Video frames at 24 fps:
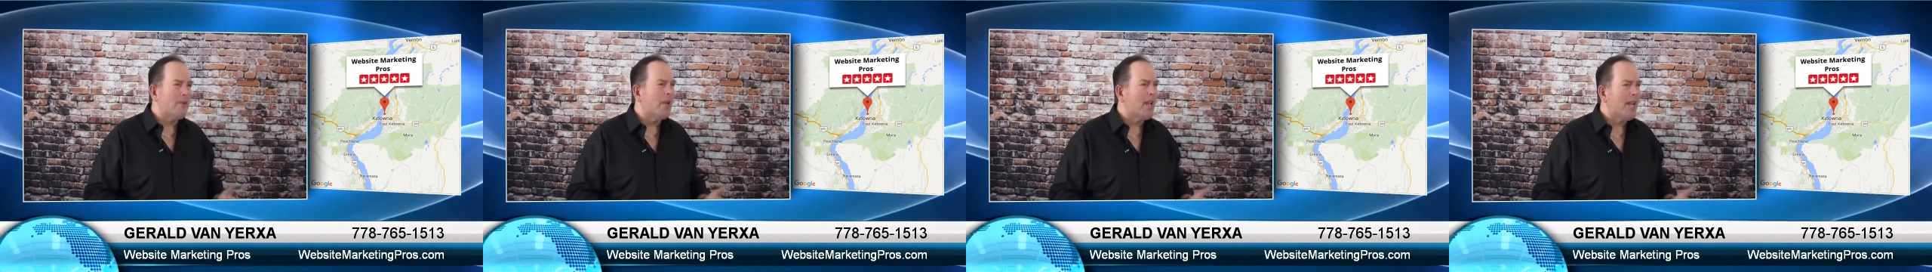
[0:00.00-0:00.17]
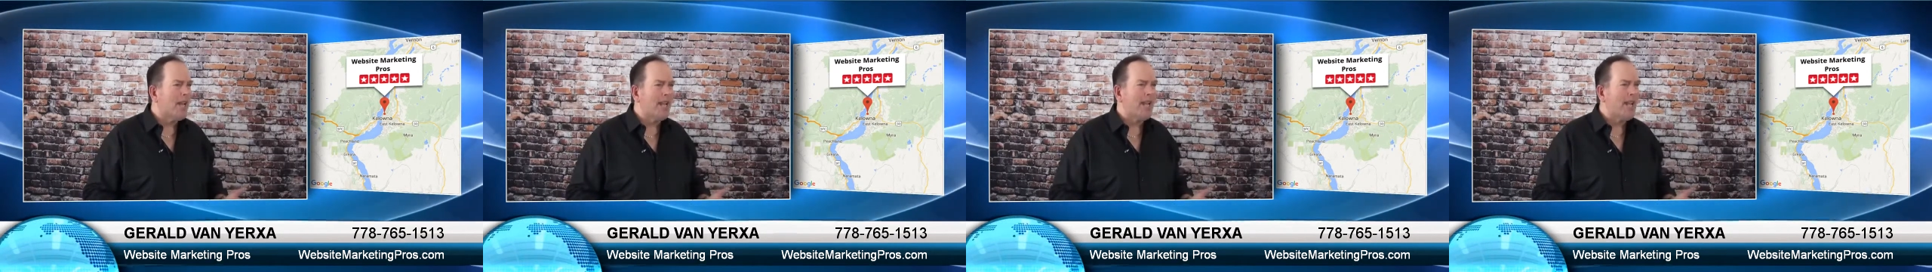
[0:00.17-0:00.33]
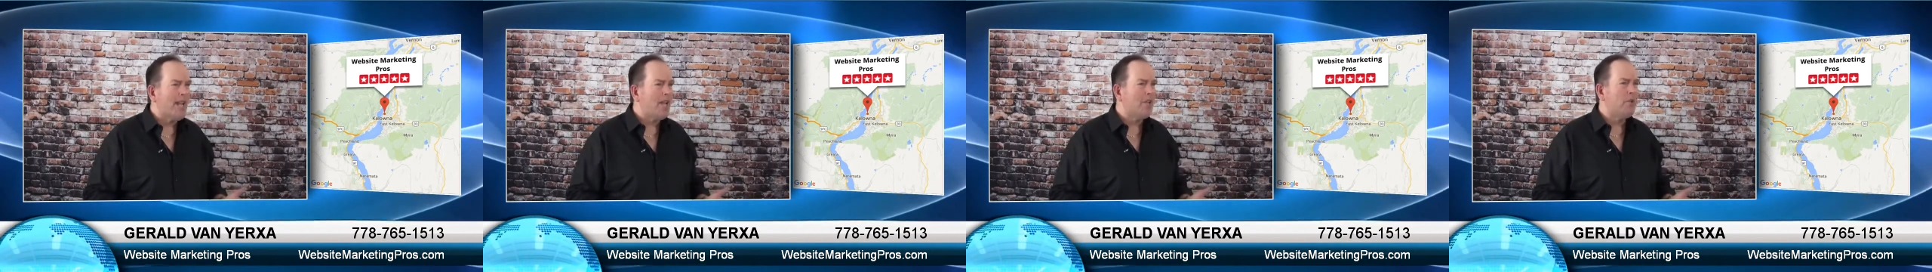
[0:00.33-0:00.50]

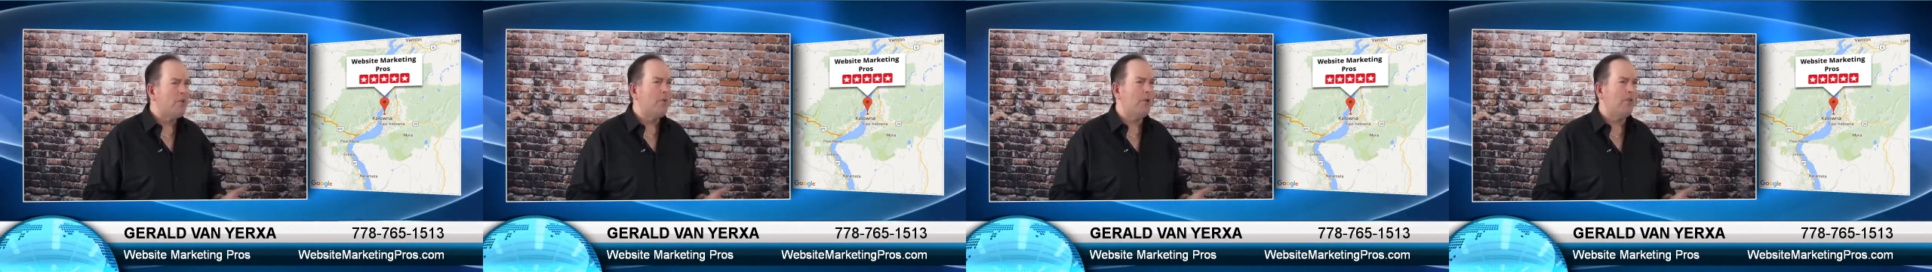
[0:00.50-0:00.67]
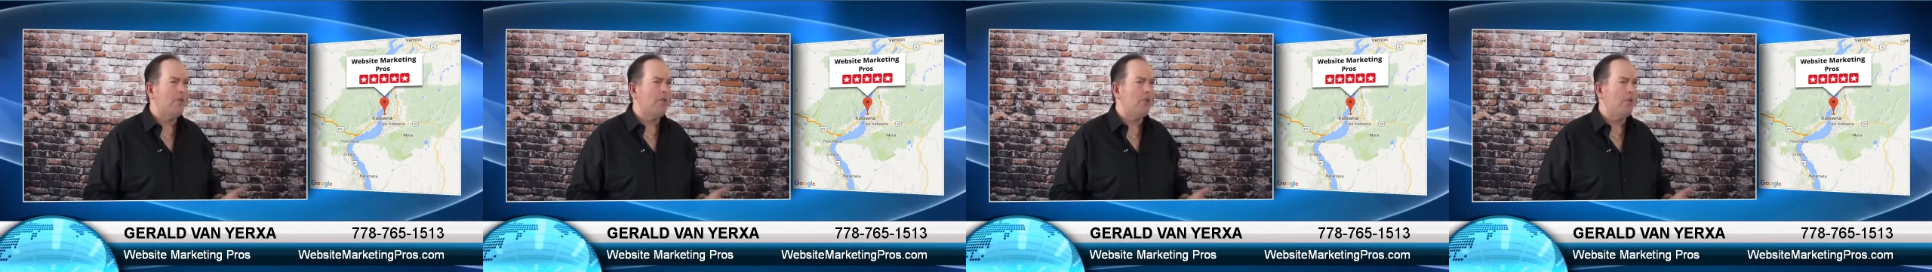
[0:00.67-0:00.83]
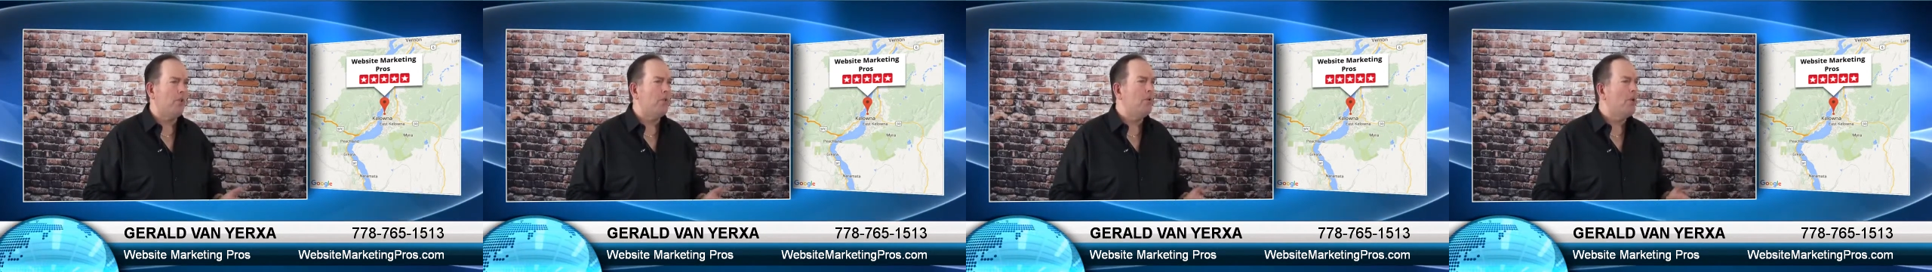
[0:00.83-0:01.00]
connect
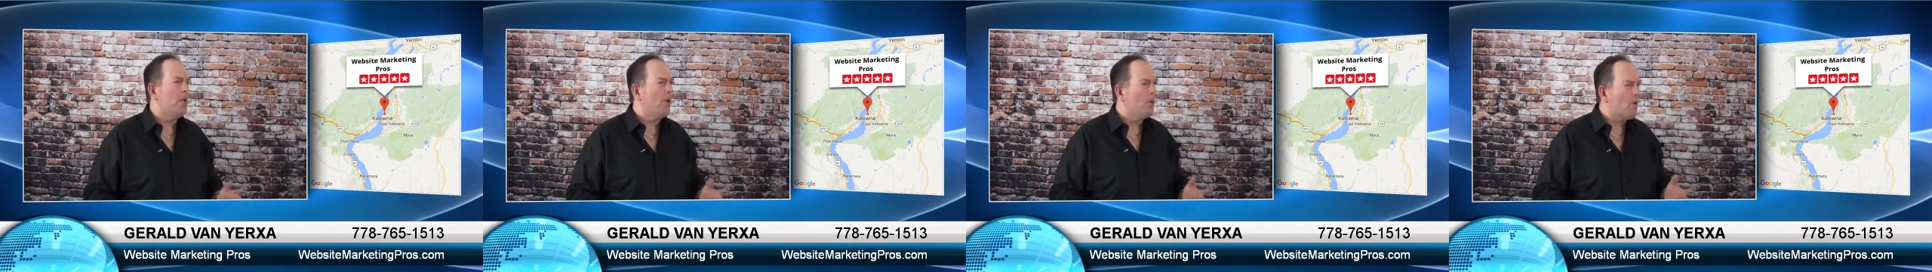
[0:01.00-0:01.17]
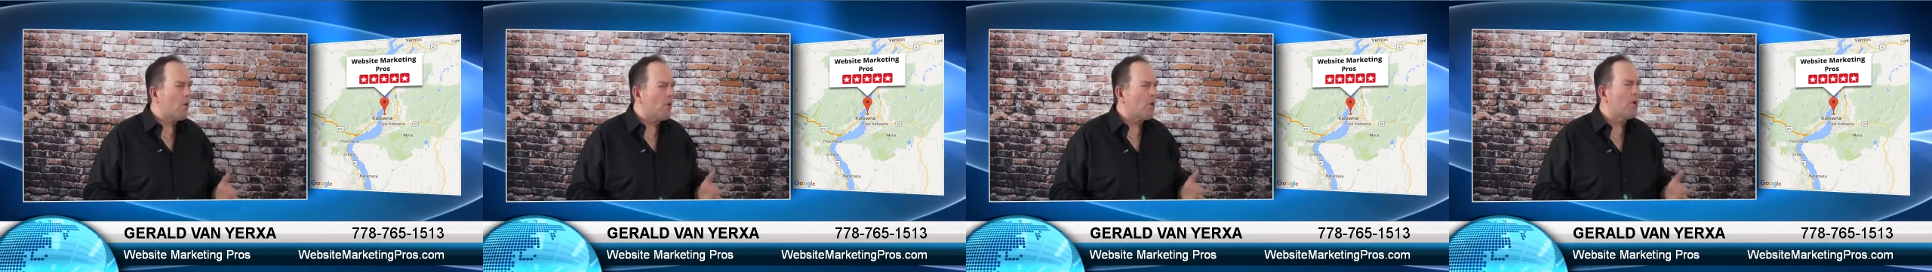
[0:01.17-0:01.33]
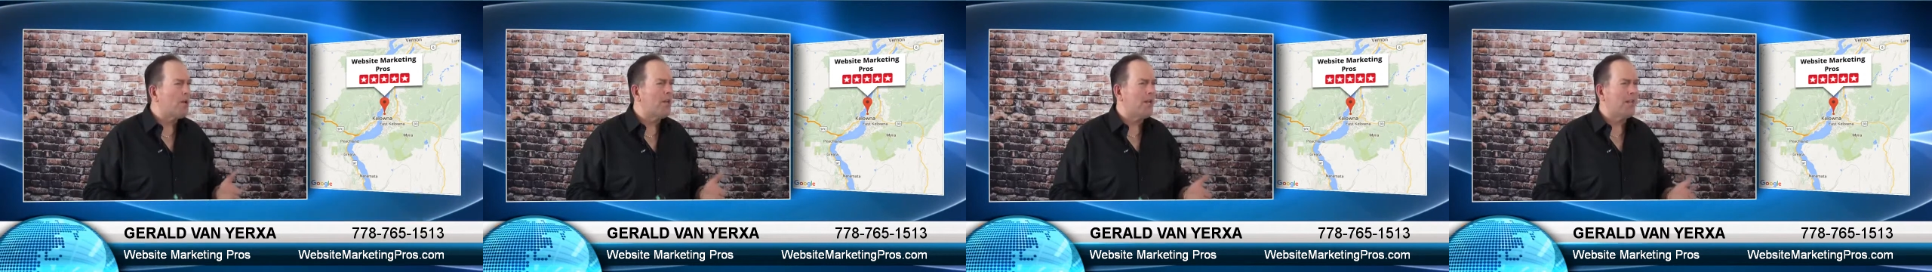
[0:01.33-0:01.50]
with you in
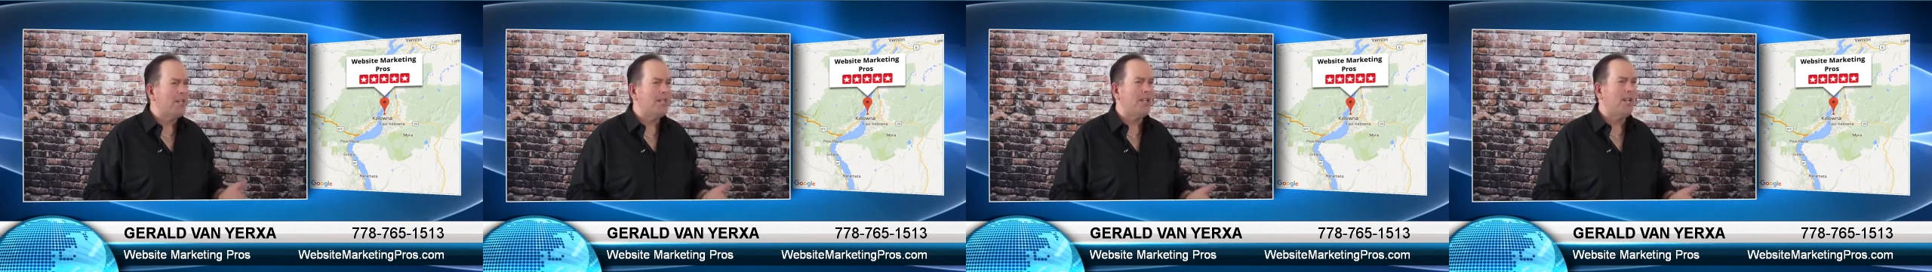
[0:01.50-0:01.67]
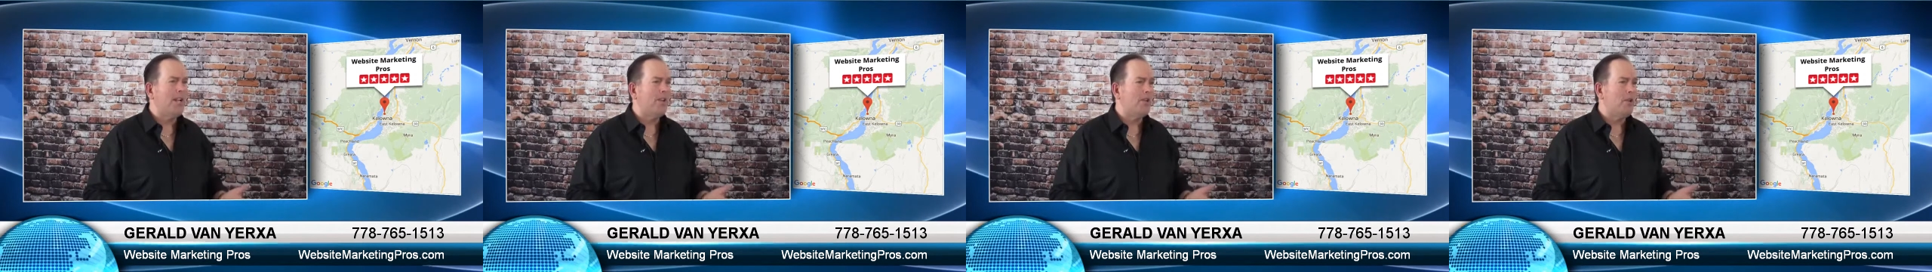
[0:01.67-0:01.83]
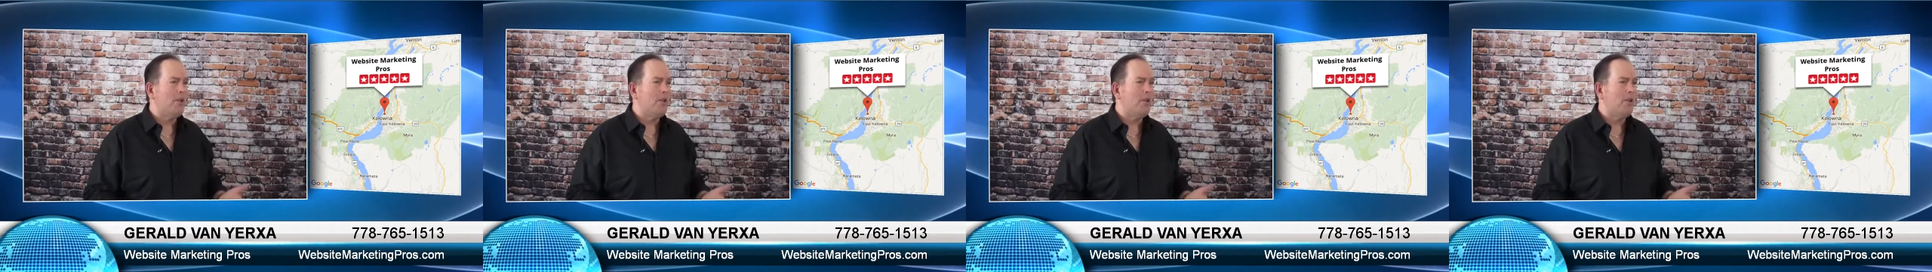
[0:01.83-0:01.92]
order to tell